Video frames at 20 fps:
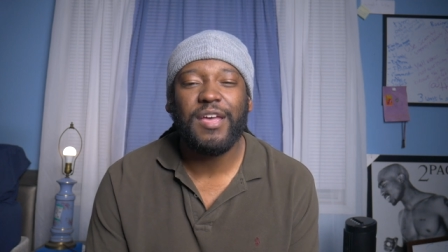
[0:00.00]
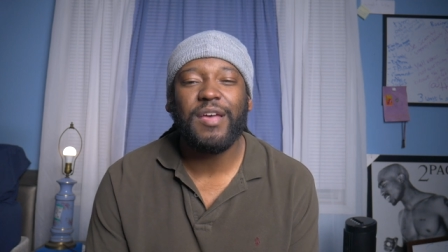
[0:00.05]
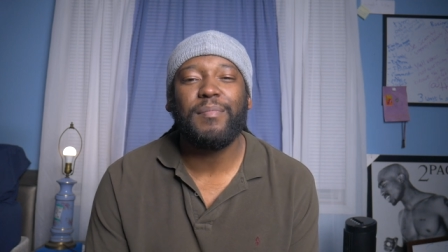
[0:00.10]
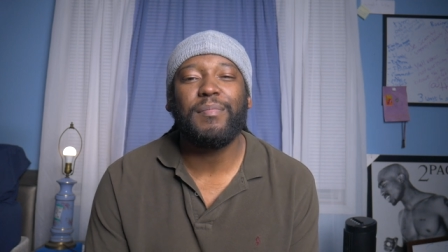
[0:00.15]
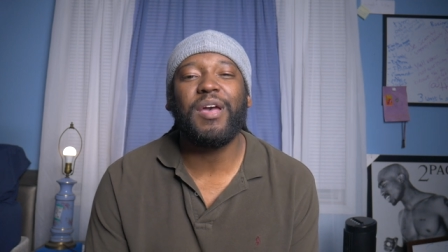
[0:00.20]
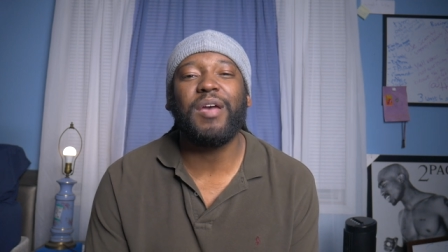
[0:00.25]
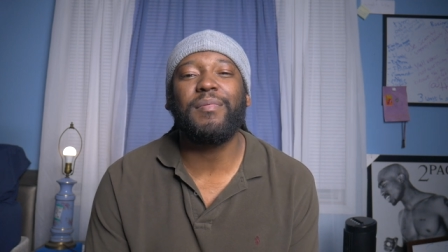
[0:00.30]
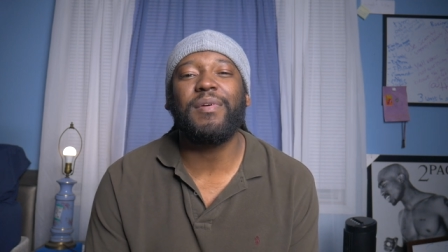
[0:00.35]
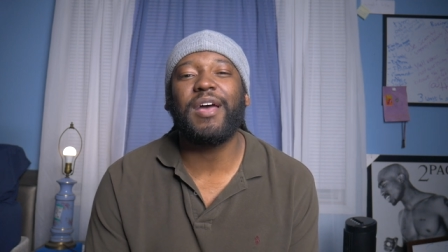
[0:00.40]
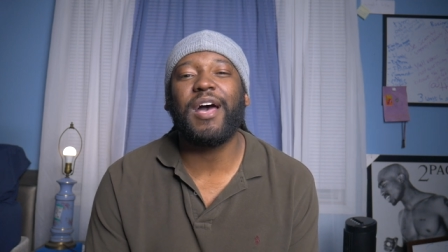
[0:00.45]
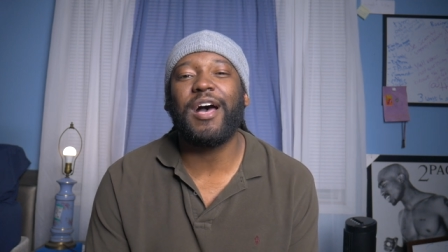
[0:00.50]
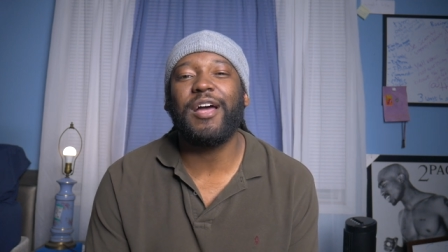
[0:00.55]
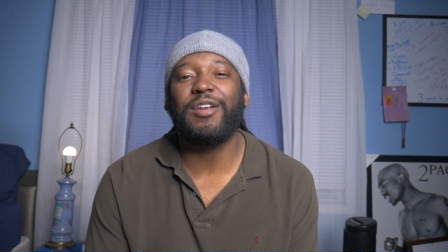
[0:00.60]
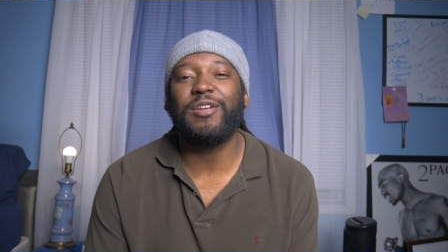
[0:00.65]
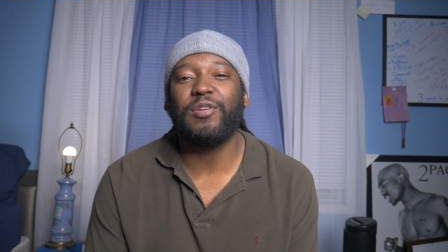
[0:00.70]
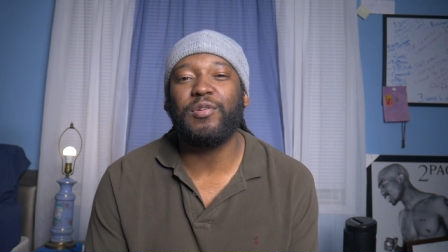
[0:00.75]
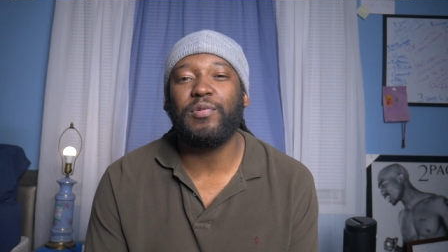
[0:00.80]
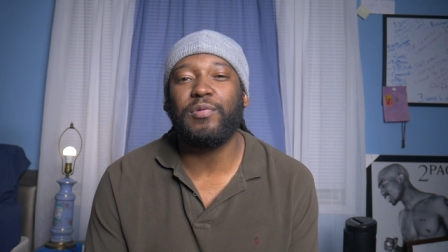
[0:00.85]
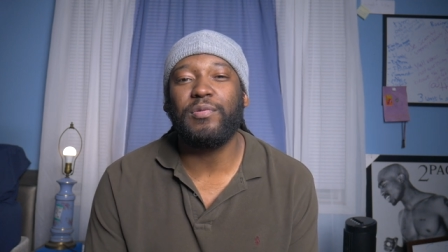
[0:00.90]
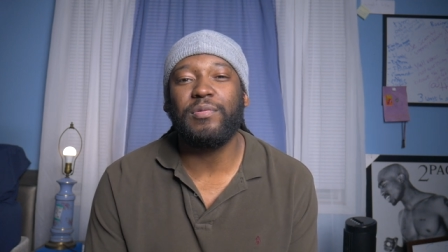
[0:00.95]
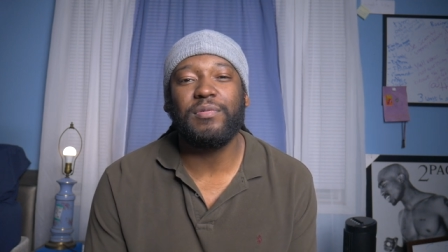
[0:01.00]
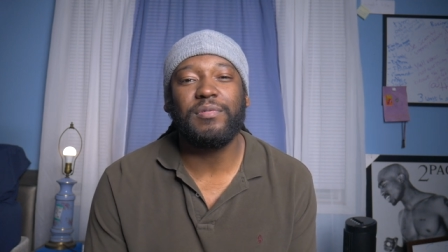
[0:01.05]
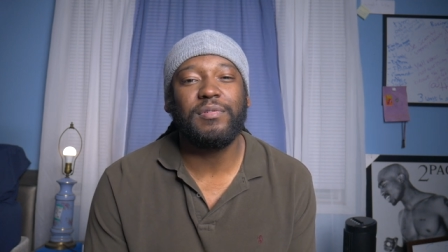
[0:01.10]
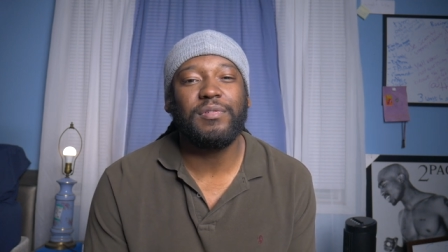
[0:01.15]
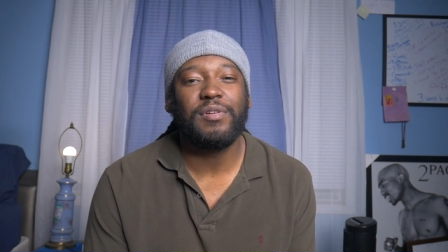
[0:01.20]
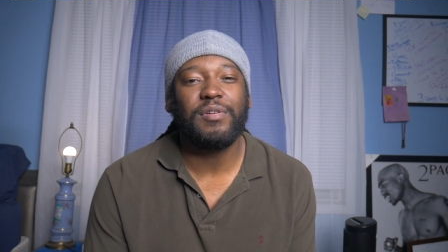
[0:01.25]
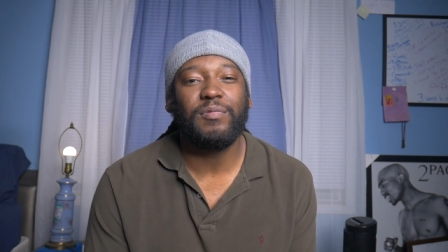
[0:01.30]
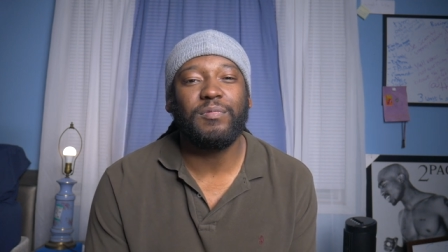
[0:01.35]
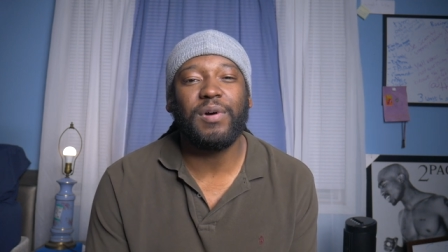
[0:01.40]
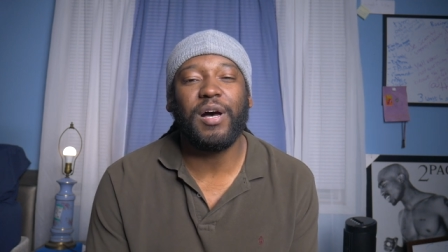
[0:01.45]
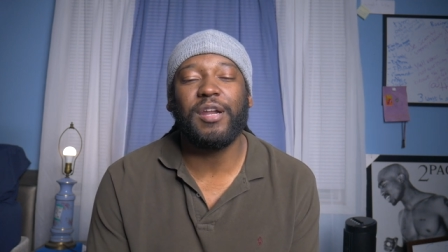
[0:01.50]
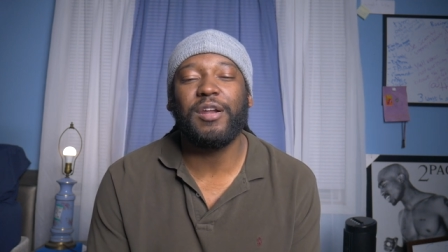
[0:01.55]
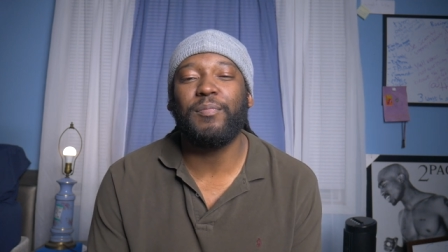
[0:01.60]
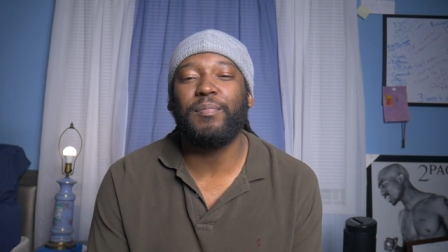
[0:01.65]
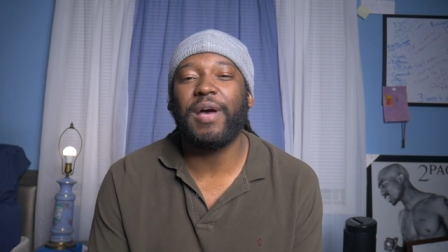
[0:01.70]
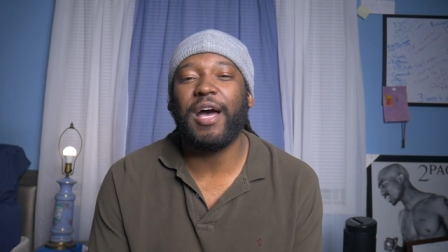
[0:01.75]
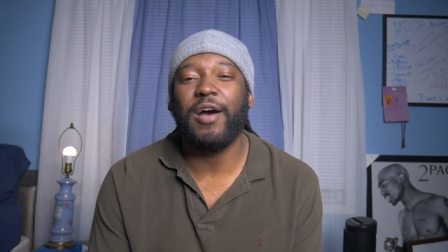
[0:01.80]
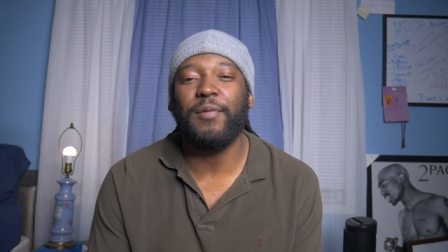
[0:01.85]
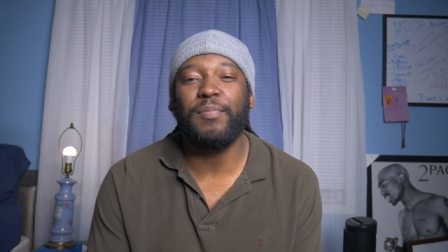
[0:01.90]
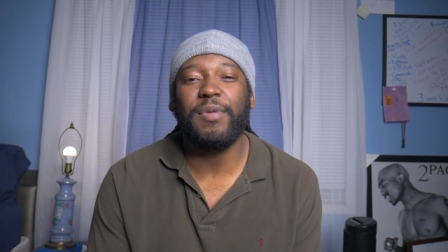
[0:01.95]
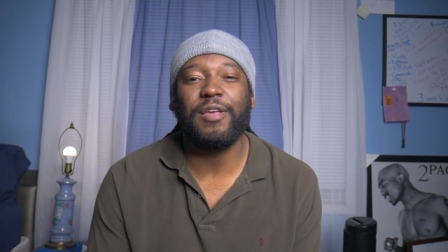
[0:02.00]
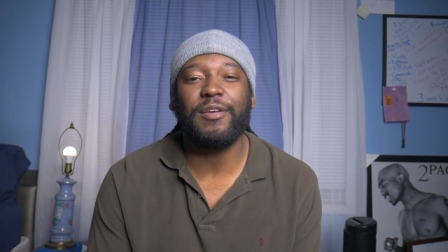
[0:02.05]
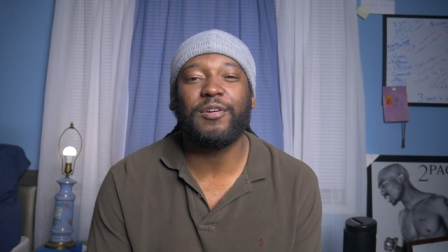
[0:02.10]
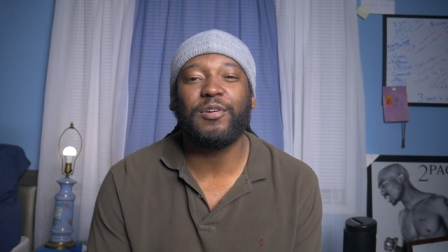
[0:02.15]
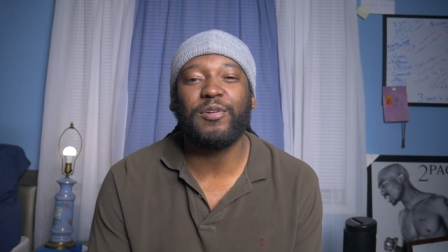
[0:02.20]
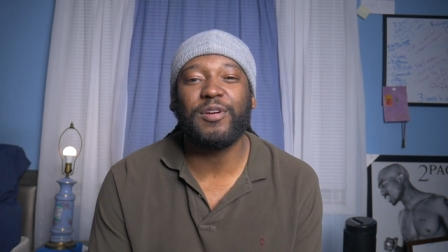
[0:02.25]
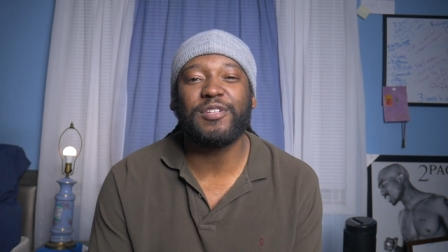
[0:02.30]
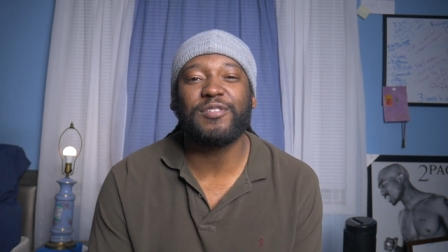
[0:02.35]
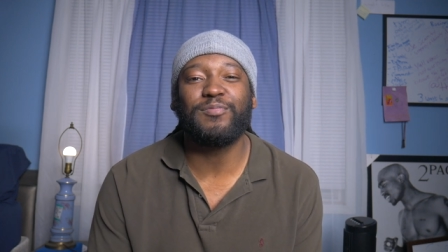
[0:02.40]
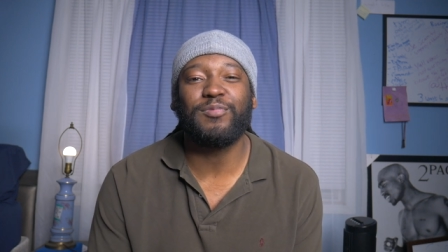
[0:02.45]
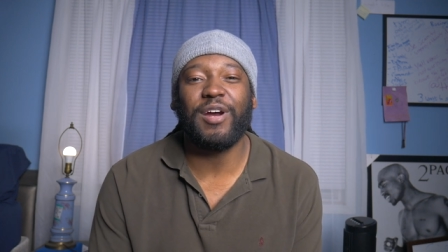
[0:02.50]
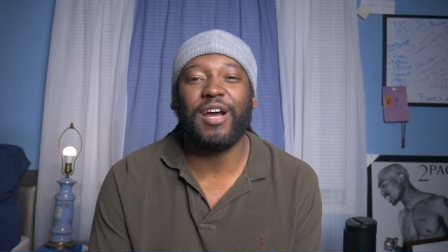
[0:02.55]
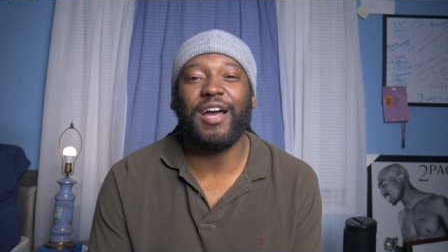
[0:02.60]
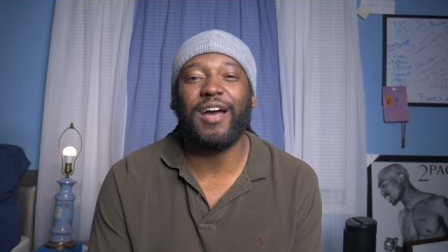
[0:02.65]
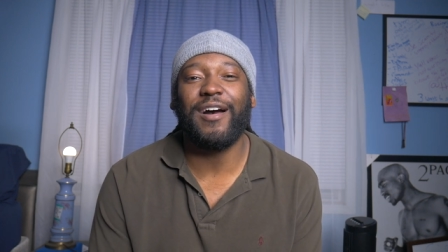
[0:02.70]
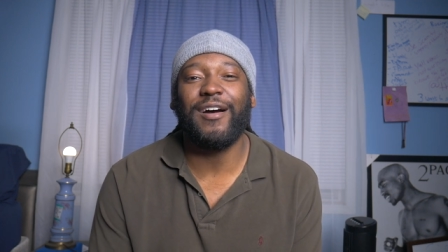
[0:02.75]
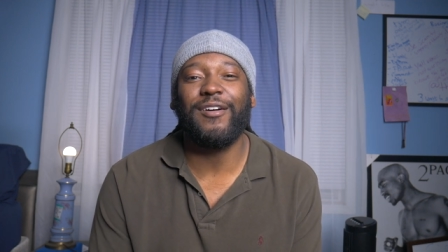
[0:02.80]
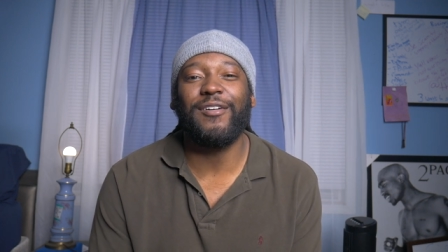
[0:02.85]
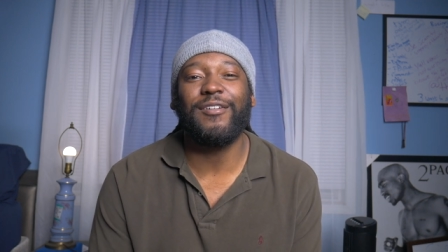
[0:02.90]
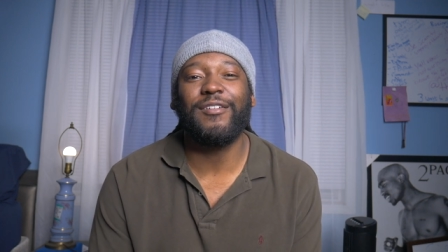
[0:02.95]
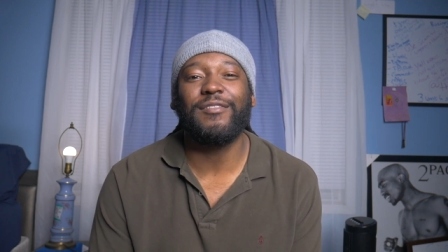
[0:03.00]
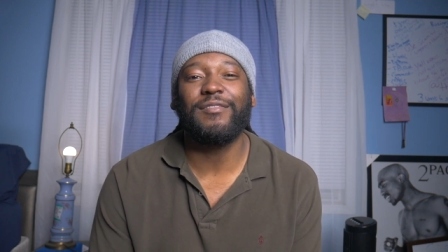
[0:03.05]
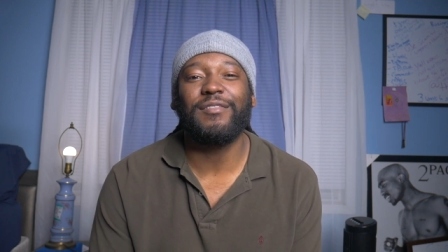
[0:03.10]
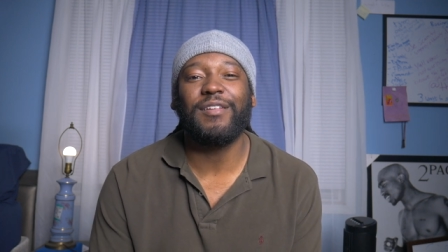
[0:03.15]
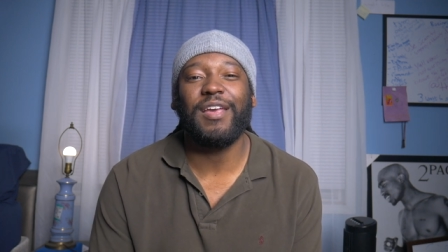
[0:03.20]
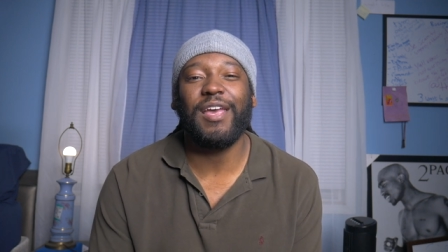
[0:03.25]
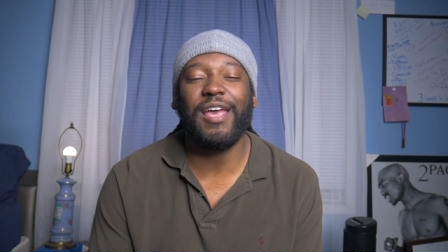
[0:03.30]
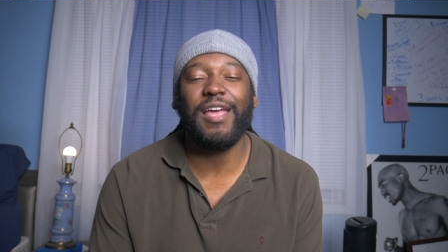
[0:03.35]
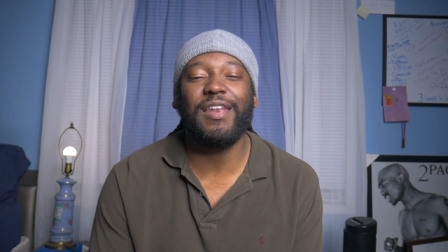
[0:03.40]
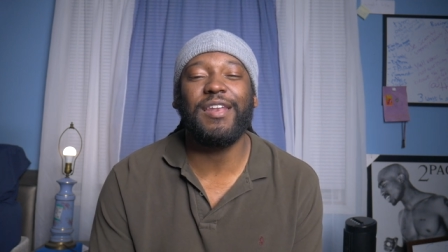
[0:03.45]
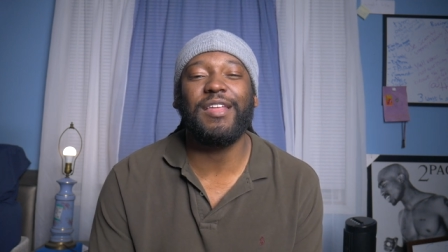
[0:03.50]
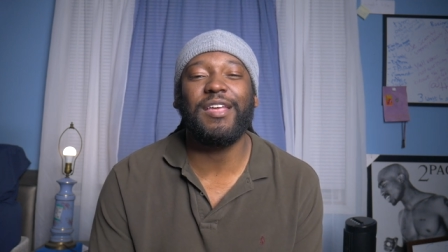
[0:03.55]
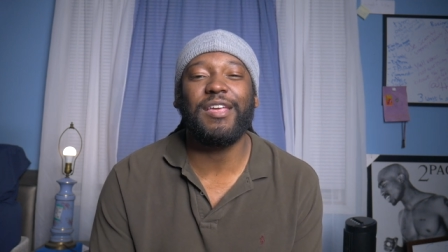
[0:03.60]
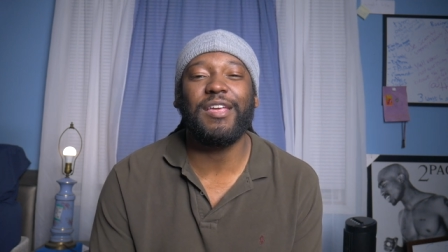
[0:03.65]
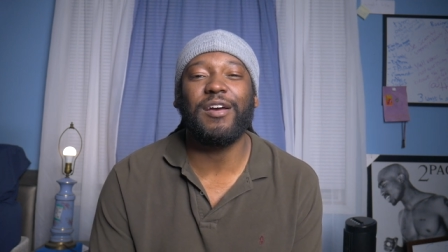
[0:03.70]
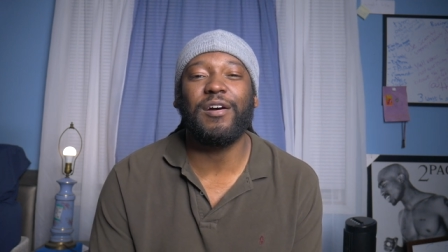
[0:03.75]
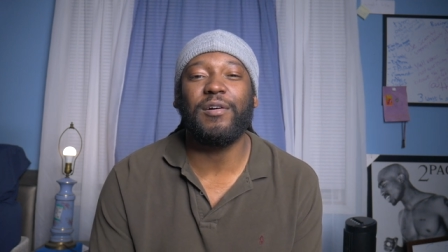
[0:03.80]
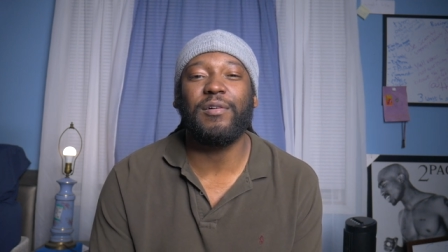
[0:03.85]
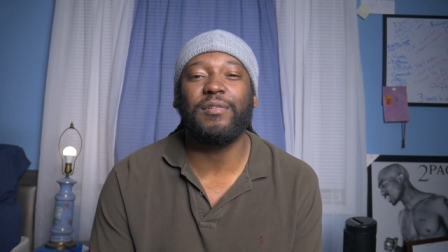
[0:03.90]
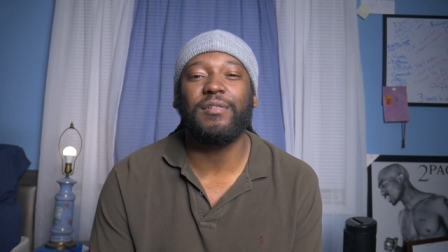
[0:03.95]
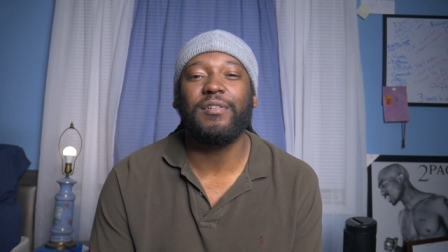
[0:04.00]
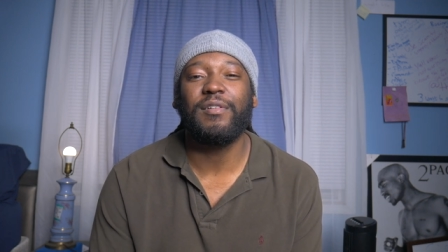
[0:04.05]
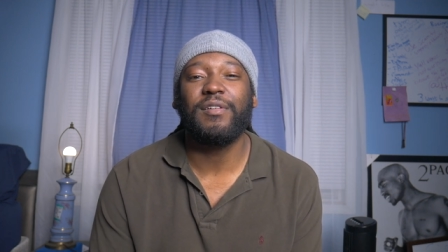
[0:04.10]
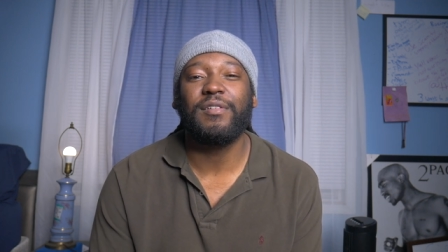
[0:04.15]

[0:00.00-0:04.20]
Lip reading: Maybe I'll do one about meeting Chris Brown and Neo